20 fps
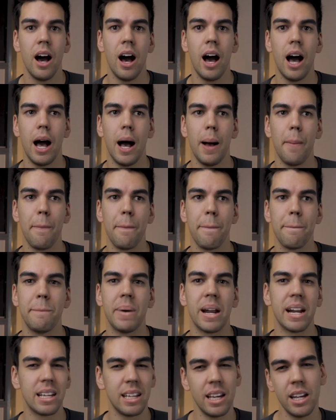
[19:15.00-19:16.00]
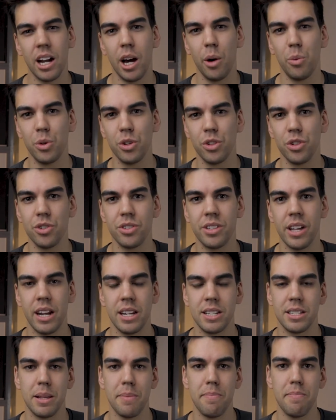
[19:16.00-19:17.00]
But again, I wouldn't use that
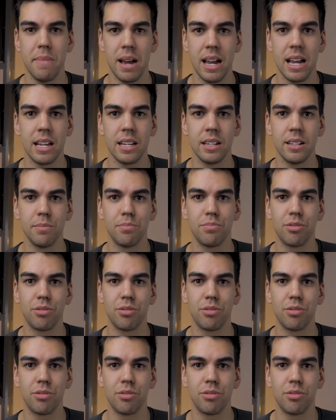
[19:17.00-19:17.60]
as the main